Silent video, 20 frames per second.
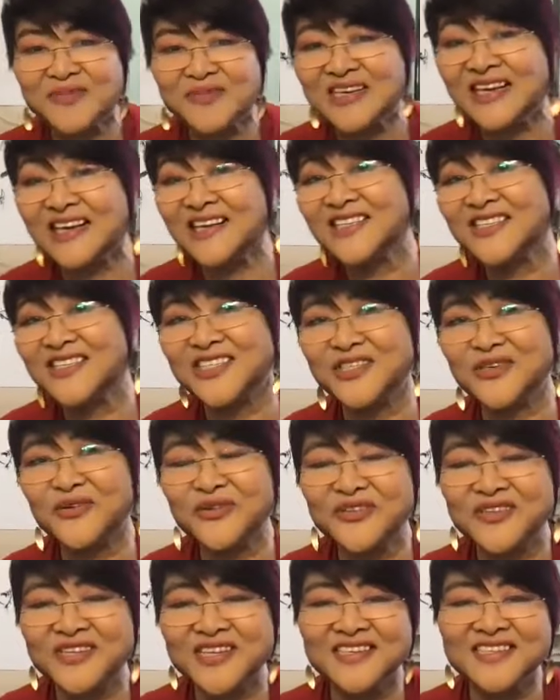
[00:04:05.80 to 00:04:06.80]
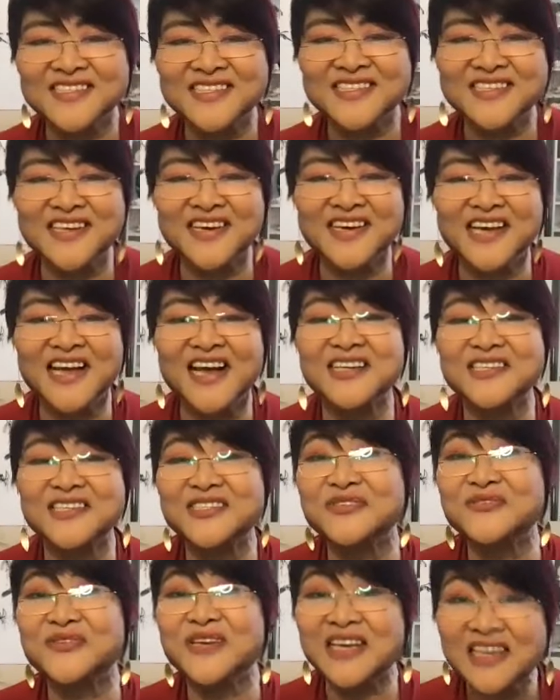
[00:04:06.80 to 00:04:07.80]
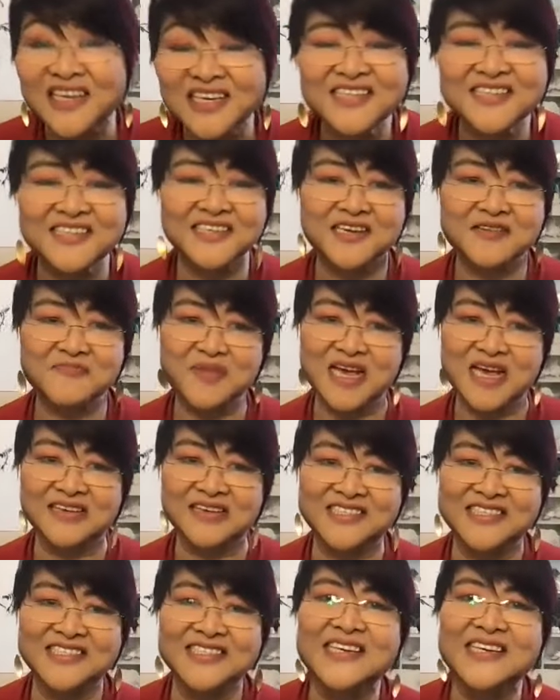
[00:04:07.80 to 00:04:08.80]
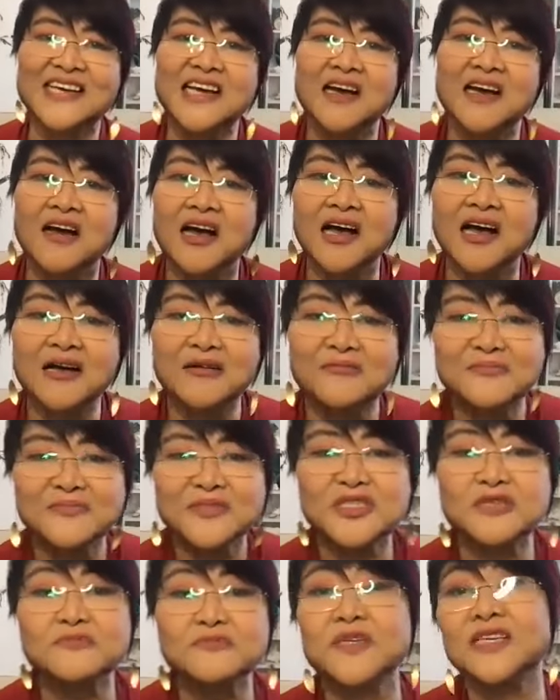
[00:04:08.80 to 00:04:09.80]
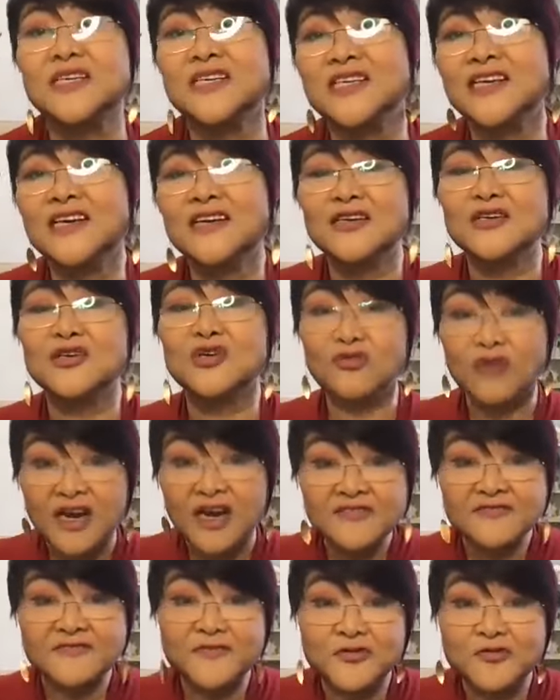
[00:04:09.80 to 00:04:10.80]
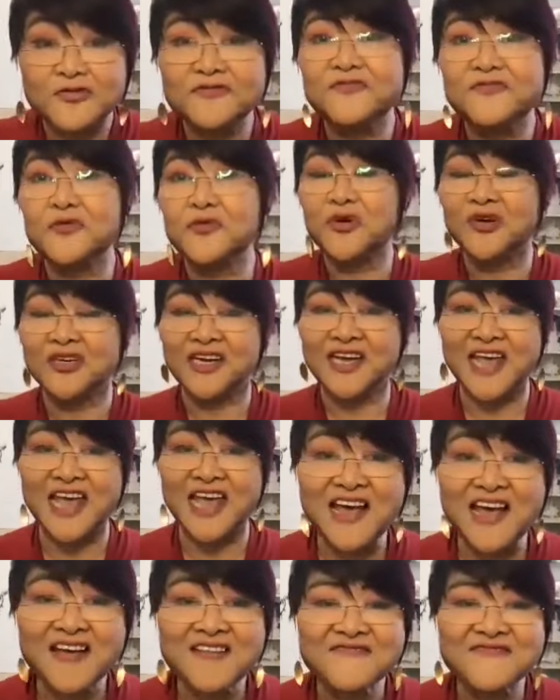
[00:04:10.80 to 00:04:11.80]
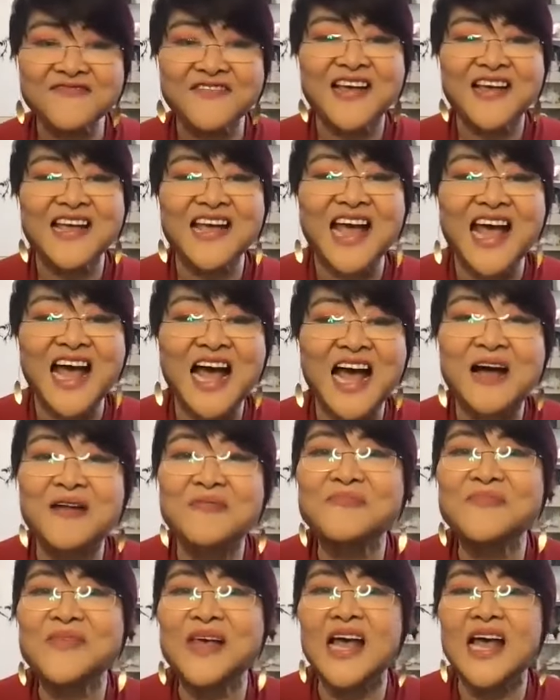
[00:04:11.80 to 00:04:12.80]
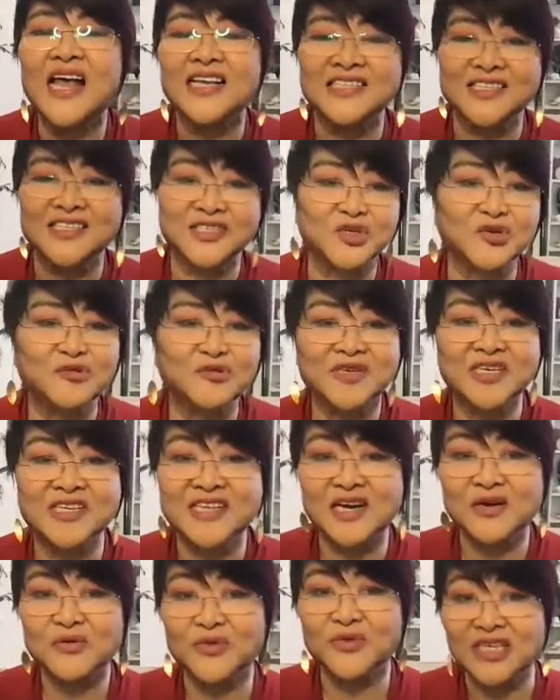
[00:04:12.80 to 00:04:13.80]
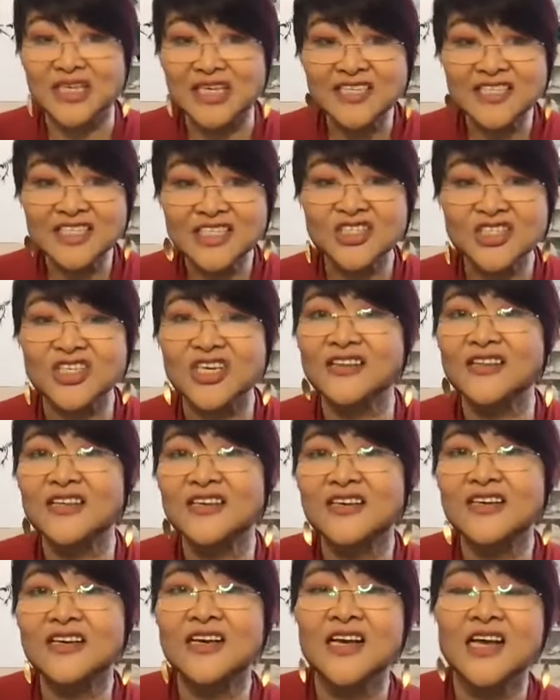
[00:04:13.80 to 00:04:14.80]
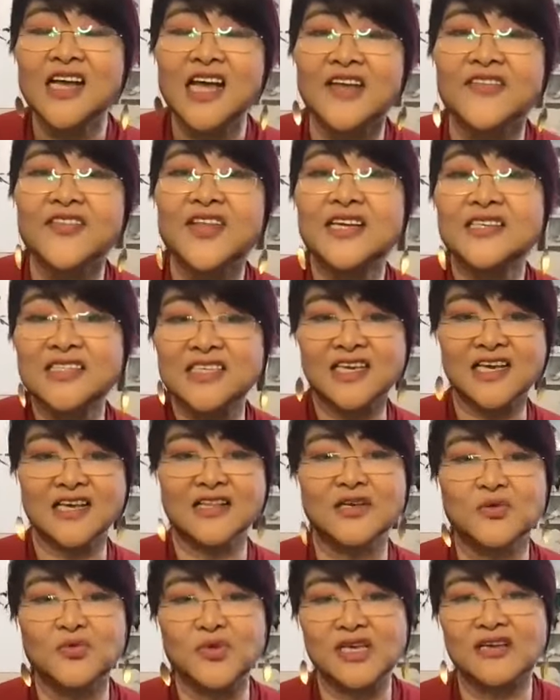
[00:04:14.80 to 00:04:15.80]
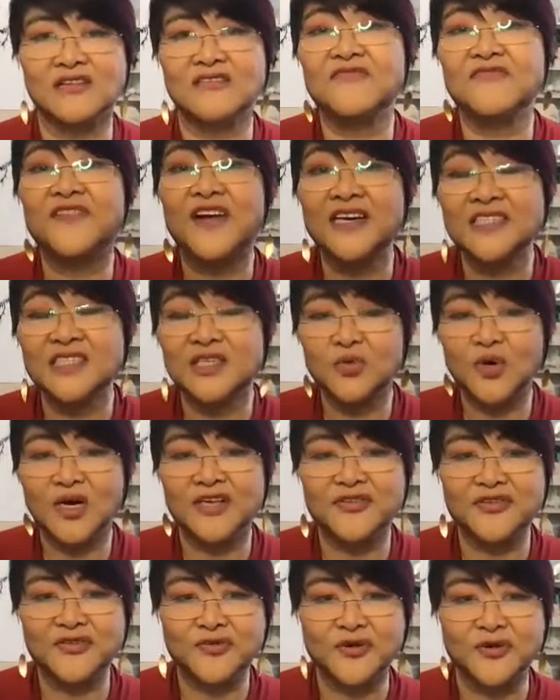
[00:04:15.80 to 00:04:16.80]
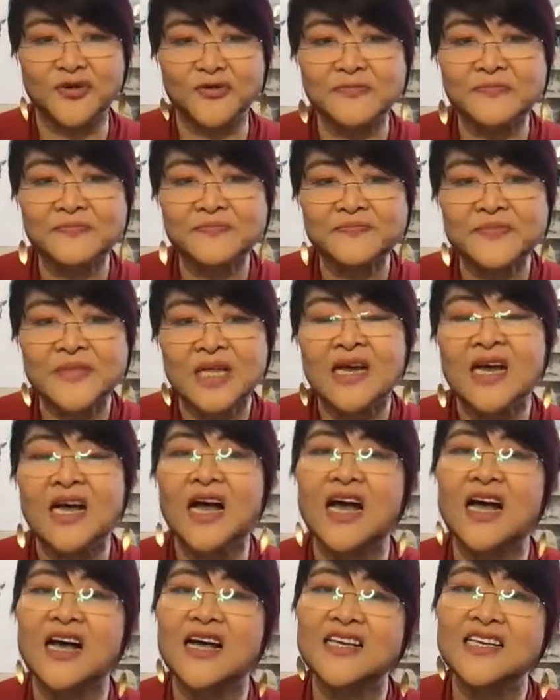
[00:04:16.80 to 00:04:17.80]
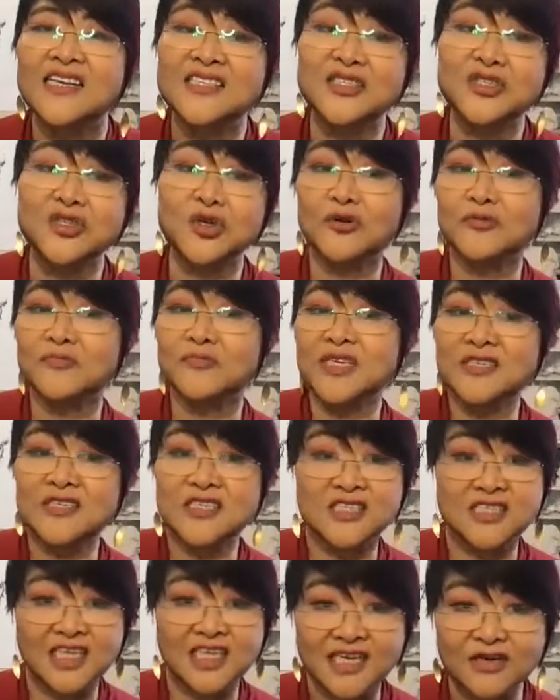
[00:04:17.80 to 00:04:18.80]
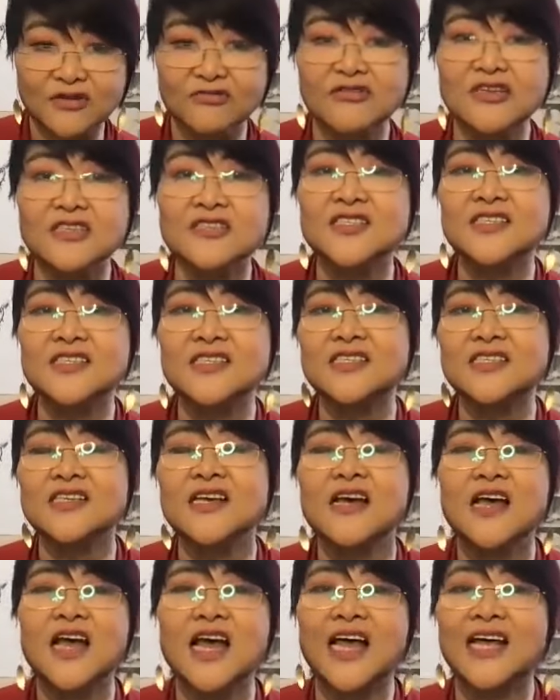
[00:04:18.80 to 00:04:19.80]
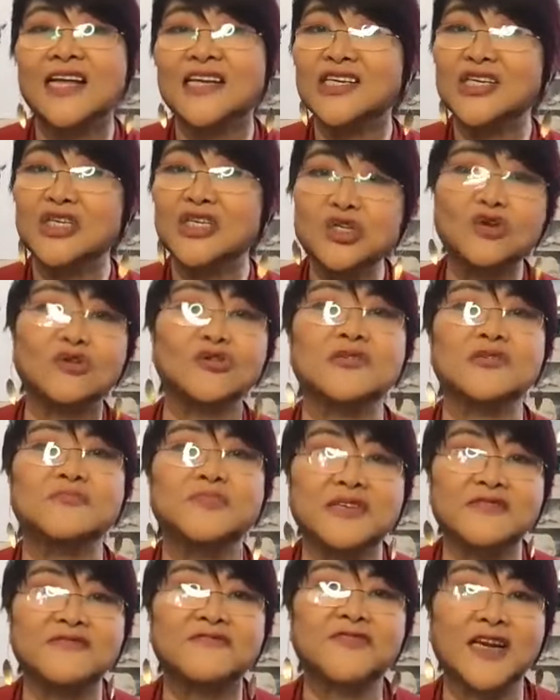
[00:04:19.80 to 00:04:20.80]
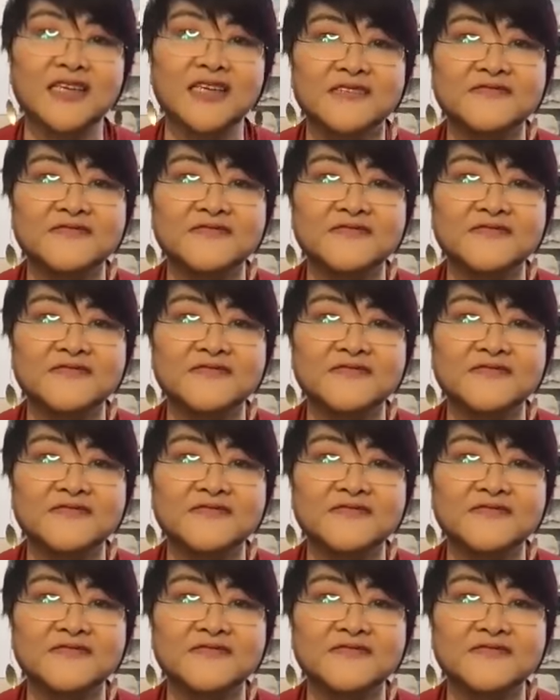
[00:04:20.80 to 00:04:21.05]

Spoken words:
and energy on things that I can't do anything about. To be grateful for what I have. It's taught me that we need each other and that together we can find a way through. It's taught me to take risks and not to be afraid